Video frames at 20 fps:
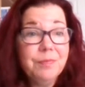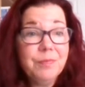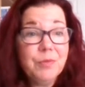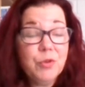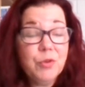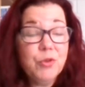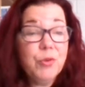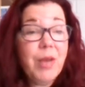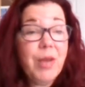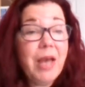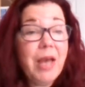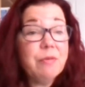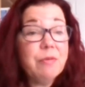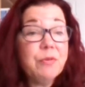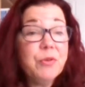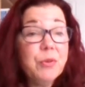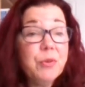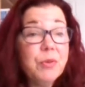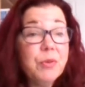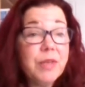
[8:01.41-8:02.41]
Could you have a
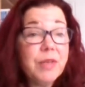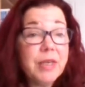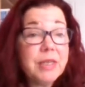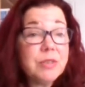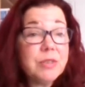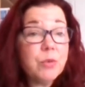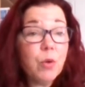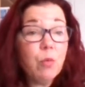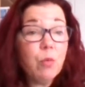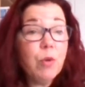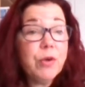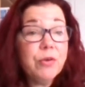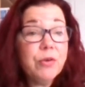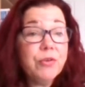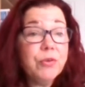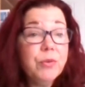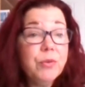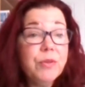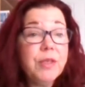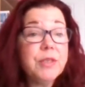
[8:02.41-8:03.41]
few things, or 1 or
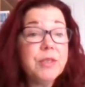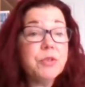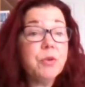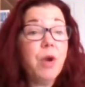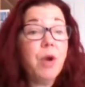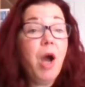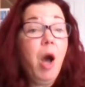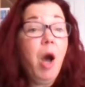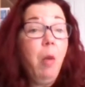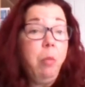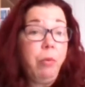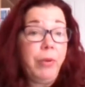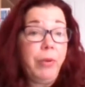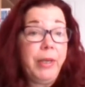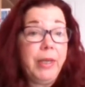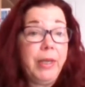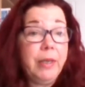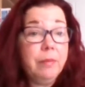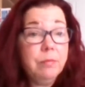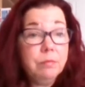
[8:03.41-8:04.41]
2 things, or I'll
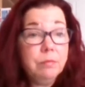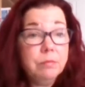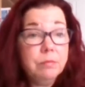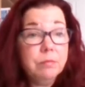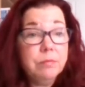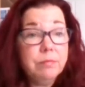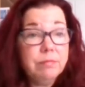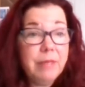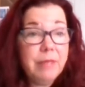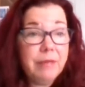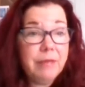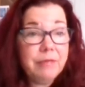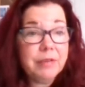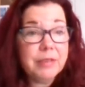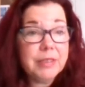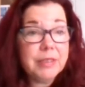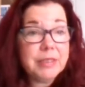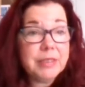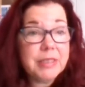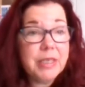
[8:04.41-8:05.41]
bring
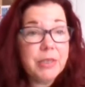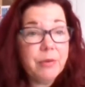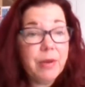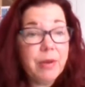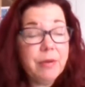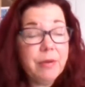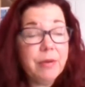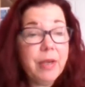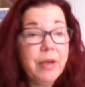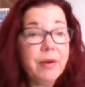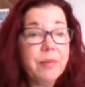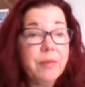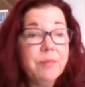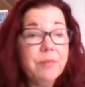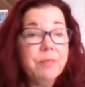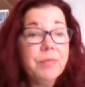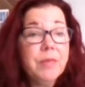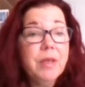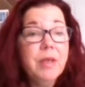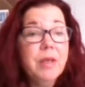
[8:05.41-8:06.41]
everything that's keto. I don't care.
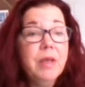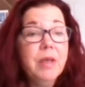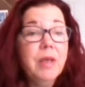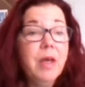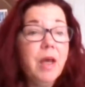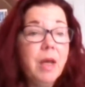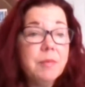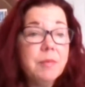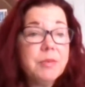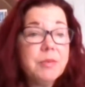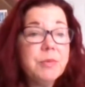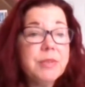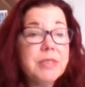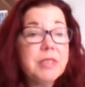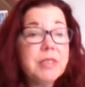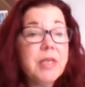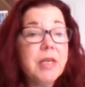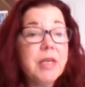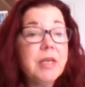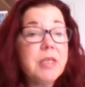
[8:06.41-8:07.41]
So we
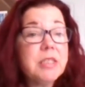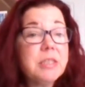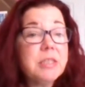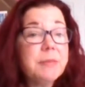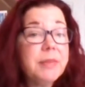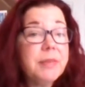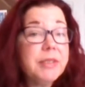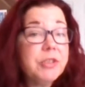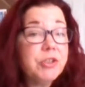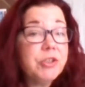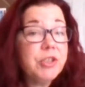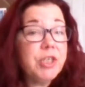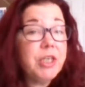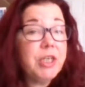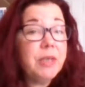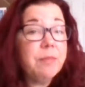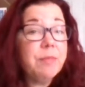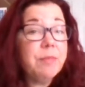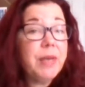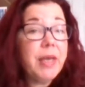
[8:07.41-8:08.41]
decided on spinach
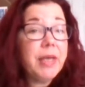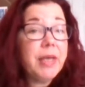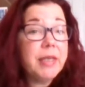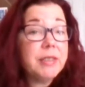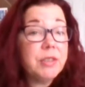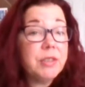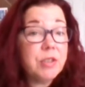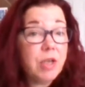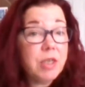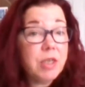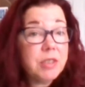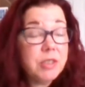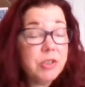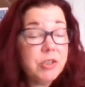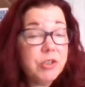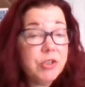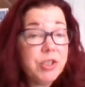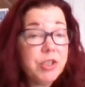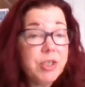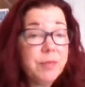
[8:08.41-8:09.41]
dip and
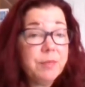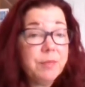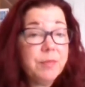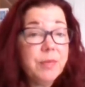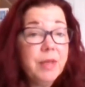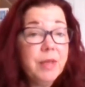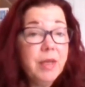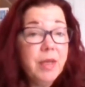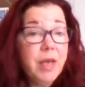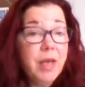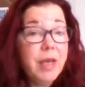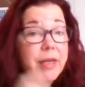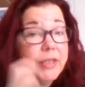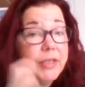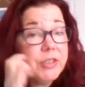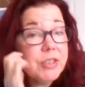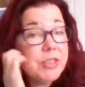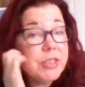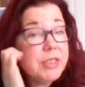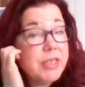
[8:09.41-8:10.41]
sausage dip. And I
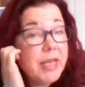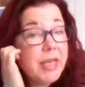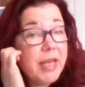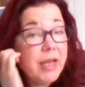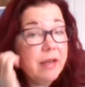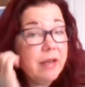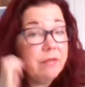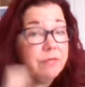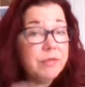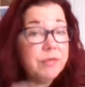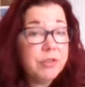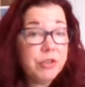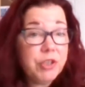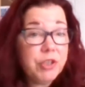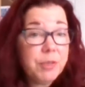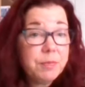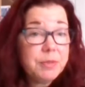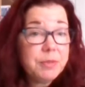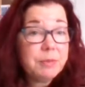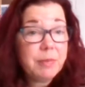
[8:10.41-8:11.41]
just didn't have the
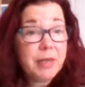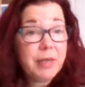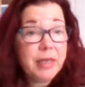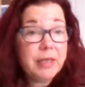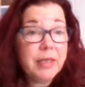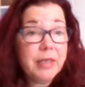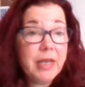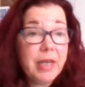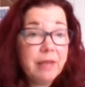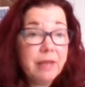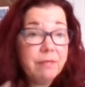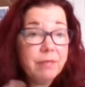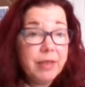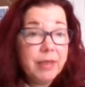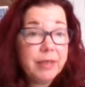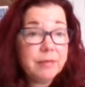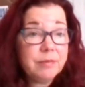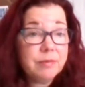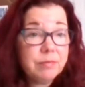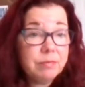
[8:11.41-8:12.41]
chips, but I could have
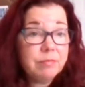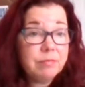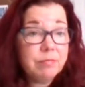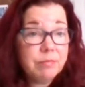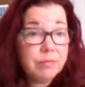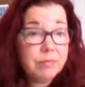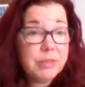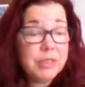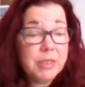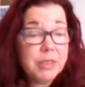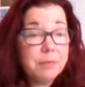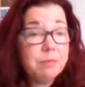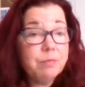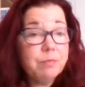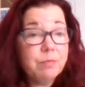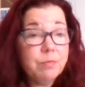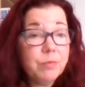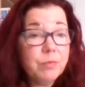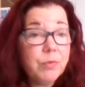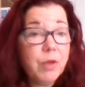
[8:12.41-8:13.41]
like the dip
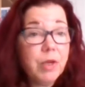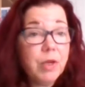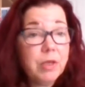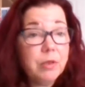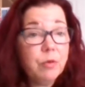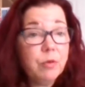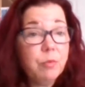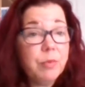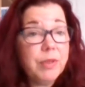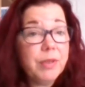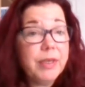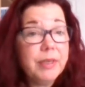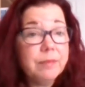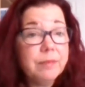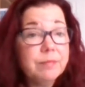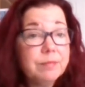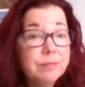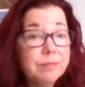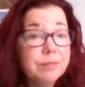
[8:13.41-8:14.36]
on a little plate.